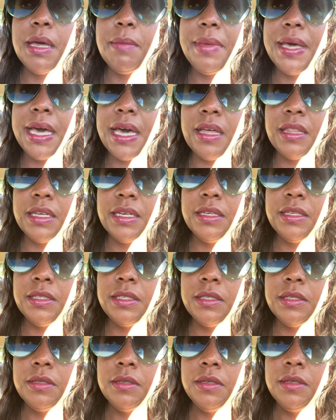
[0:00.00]

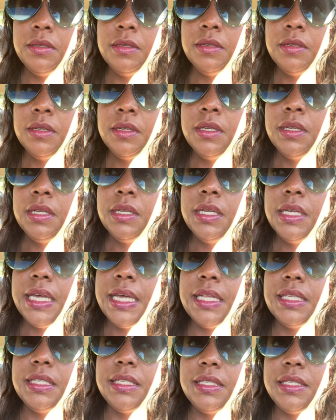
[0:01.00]
palace
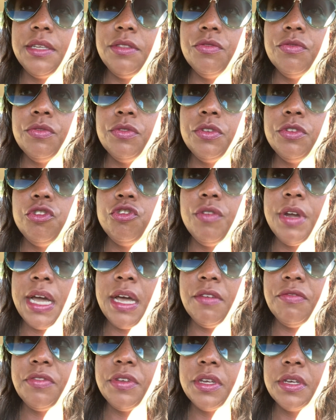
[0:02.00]
and sit through the
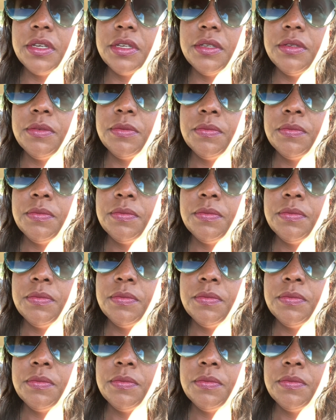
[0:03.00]
traffic.